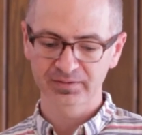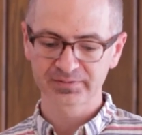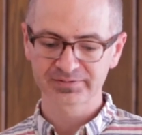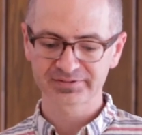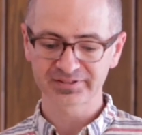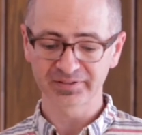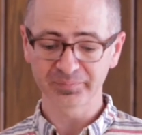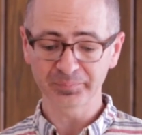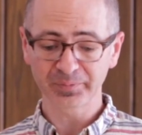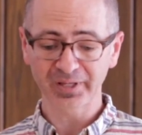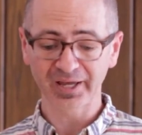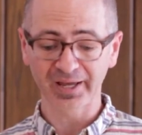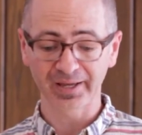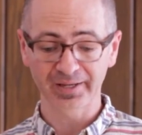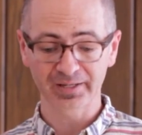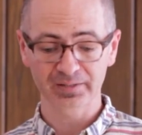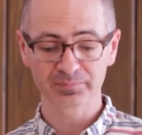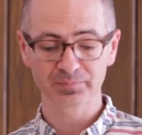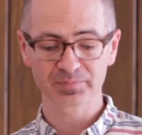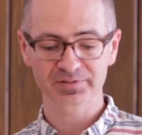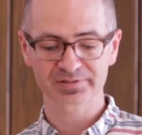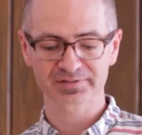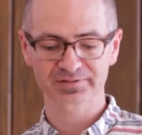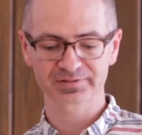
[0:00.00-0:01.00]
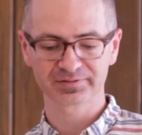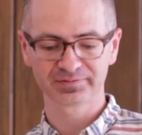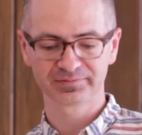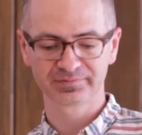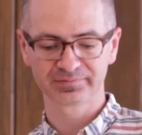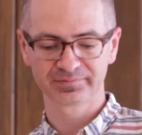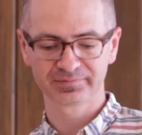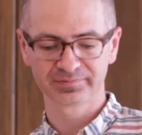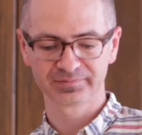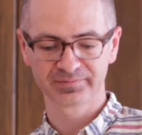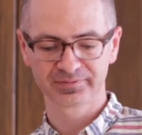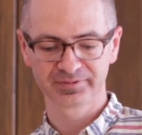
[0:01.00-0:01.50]
Sometimes,
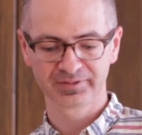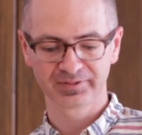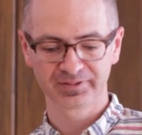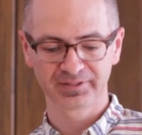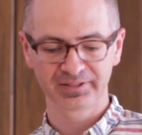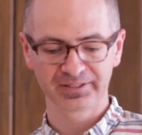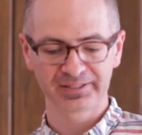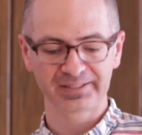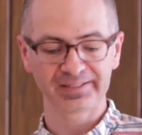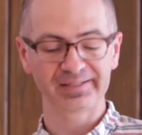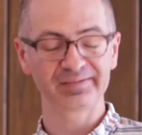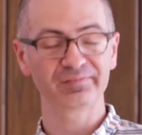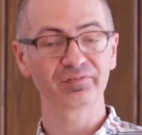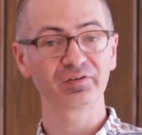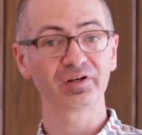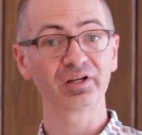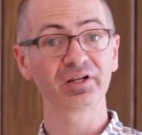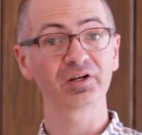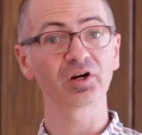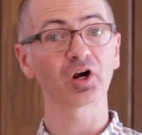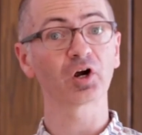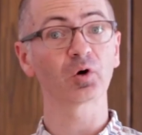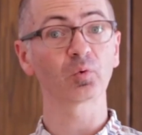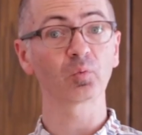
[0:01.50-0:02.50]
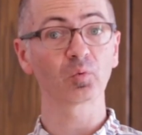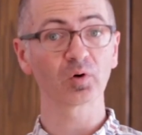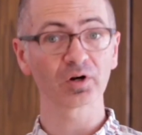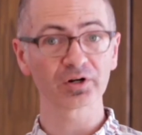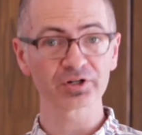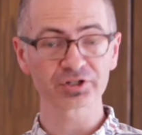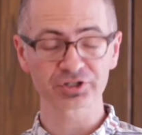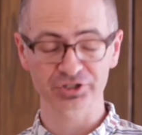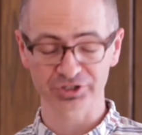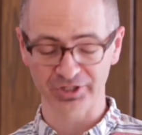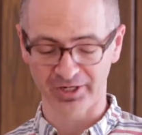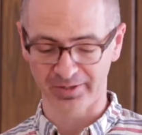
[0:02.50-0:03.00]
even in our
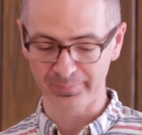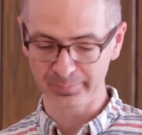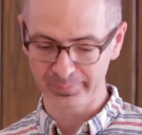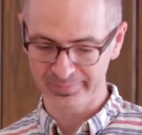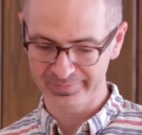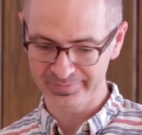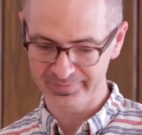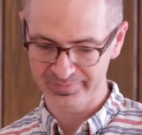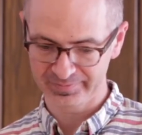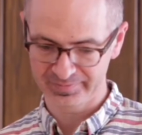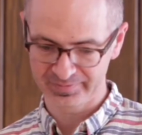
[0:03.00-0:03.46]
worship,